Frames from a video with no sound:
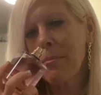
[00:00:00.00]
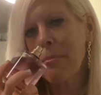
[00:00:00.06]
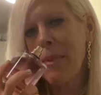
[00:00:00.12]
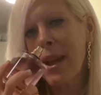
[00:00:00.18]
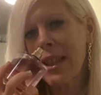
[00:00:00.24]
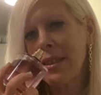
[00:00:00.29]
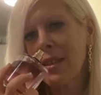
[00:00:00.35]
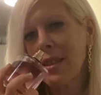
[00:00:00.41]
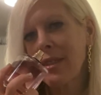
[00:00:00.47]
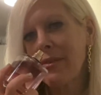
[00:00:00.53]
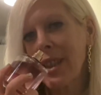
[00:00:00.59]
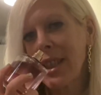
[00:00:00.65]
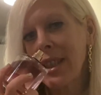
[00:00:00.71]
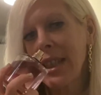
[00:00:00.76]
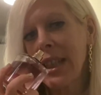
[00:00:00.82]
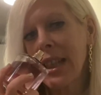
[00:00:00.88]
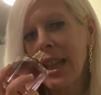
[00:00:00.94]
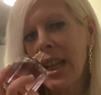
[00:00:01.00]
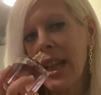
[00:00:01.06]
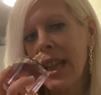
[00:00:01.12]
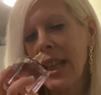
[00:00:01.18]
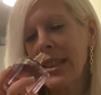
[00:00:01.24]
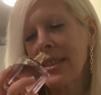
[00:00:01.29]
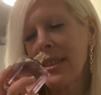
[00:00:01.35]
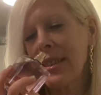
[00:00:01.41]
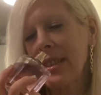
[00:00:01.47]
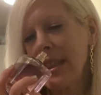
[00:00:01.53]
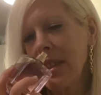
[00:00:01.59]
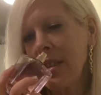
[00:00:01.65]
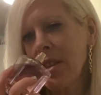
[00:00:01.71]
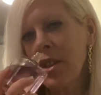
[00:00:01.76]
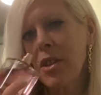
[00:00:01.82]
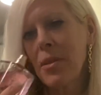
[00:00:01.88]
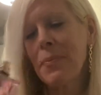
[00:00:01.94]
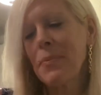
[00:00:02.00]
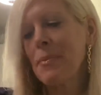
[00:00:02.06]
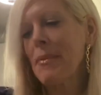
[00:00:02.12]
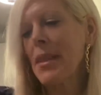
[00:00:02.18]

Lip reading: musk, vanilla, and cedar.